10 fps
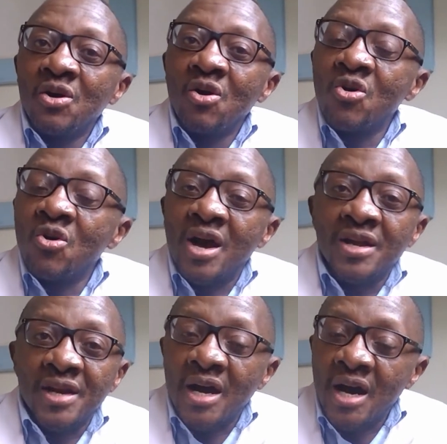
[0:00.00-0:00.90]
go
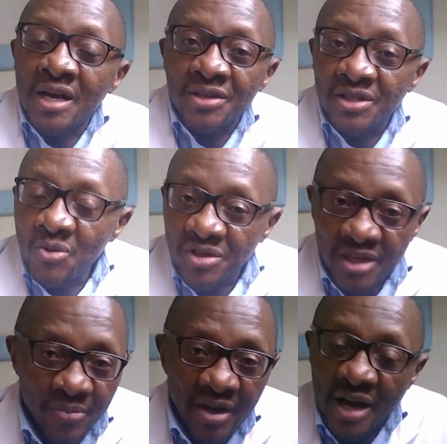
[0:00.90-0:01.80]
and see what's
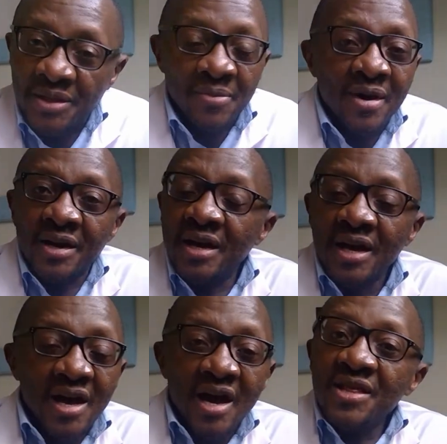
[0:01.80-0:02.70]
happening on the Mara,
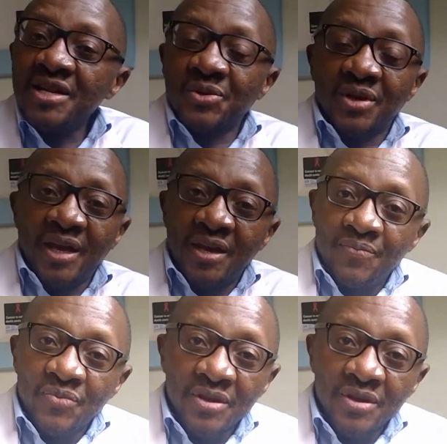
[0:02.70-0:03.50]
and that's okay.